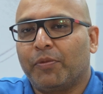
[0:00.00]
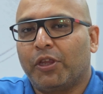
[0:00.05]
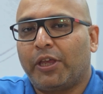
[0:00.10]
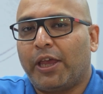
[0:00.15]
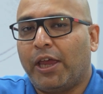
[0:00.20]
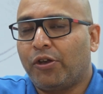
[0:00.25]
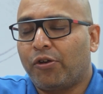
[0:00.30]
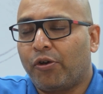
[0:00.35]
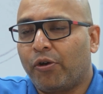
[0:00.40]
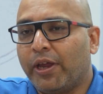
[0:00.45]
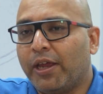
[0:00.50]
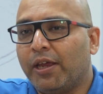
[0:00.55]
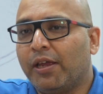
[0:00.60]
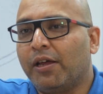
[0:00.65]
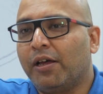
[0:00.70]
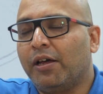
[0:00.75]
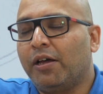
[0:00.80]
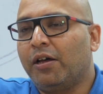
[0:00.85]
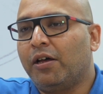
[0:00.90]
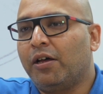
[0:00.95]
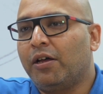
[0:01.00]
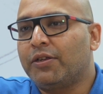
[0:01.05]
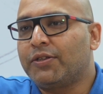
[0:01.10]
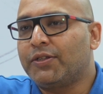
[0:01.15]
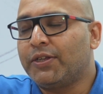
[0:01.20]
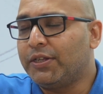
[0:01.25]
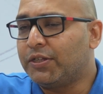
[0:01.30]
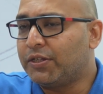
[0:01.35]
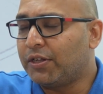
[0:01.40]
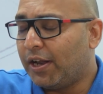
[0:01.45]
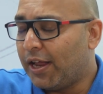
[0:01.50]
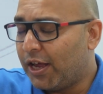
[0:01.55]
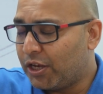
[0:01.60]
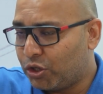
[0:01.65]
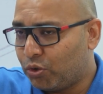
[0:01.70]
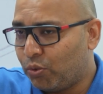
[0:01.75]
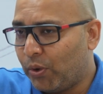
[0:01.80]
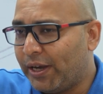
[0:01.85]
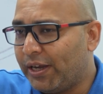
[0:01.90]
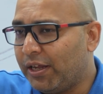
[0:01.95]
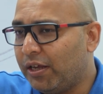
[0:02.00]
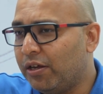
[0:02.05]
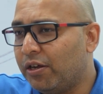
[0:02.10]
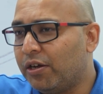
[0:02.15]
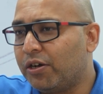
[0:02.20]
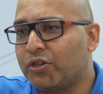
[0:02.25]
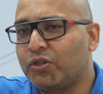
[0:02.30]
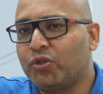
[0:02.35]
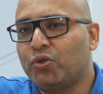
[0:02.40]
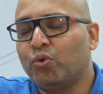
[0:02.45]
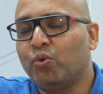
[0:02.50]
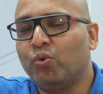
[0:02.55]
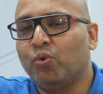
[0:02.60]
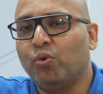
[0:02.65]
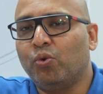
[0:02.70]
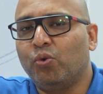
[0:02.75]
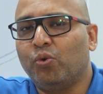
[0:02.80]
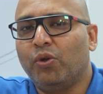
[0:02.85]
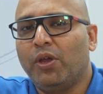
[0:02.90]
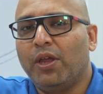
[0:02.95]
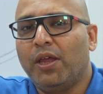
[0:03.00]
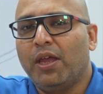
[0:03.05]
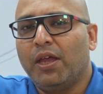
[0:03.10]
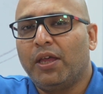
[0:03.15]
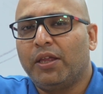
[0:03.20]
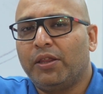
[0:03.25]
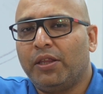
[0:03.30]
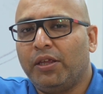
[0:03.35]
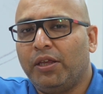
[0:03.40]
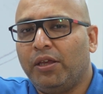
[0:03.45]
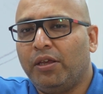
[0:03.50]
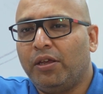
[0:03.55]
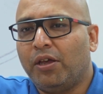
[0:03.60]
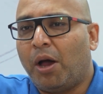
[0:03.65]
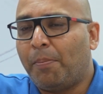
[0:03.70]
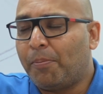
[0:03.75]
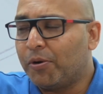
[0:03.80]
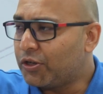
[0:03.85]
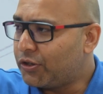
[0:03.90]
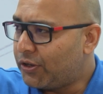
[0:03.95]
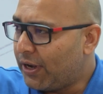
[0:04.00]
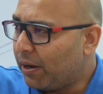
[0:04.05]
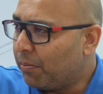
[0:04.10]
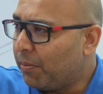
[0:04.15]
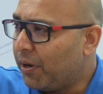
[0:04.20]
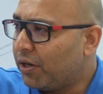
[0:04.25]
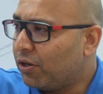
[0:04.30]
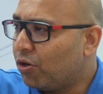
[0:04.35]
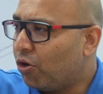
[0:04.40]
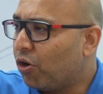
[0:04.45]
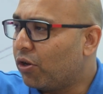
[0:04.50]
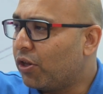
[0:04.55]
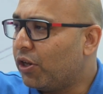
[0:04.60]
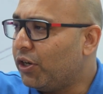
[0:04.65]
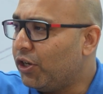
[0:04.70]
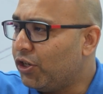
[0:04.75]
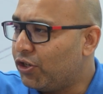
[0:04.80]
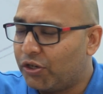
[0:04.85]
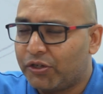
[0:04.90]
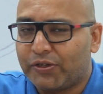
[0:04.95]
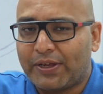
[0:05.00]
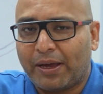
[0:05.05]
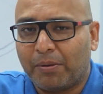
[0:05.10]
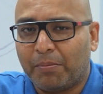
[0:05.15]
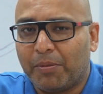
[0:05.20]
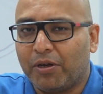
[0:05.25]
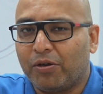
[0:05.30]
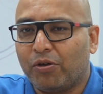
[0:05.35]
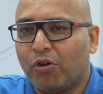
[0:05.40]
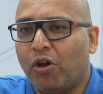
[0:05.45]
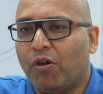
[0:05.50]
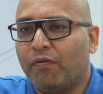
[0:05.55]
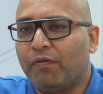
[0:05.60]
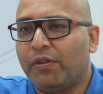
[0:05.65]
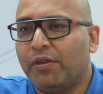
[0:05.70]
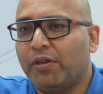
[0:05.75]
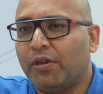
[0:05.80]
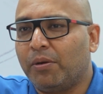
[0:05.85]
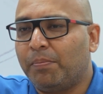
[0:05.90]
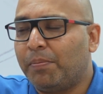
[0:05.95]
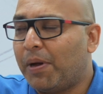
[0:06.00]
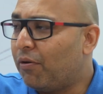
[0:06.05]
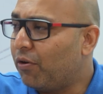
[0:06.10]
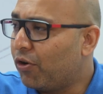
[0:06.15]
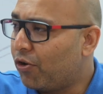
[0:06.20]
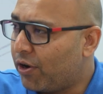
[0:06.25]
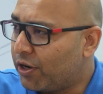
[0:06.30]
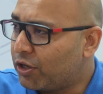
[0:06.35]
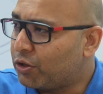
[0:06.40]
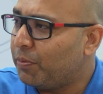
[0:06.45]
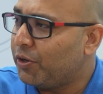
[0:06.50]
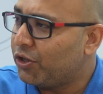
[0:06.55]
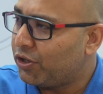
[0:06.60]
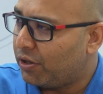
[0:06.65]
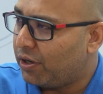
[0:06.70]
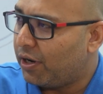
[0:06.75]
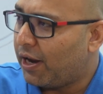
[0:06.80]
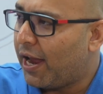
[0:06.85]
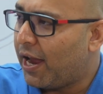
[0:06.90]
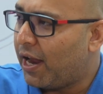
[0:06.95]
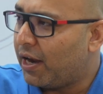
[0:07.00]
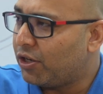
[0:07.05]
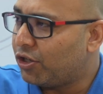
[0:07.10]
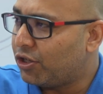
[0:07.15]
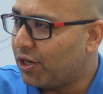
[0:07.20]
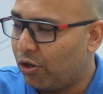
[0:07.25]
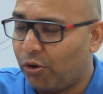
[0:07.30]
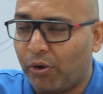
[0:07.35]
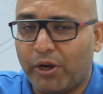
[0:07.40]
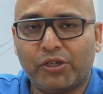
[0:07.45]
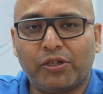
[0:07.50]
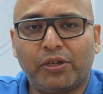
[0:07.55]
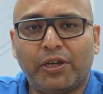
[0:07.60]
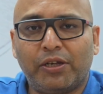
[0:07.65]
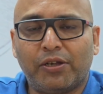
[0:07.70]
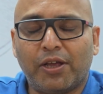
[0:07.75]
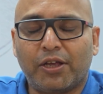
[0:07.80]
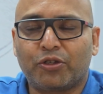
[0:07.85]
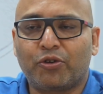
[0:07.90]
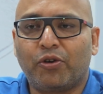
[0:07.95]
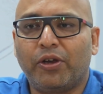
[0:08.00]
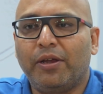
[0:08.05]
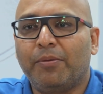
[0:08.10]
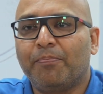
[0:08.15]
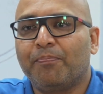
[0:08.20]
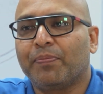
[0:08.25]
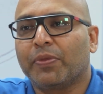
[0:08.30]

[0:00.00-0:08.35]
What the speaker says: catering since the last 20 years to the upper segment or the niche segment of the power transmission and generation industry.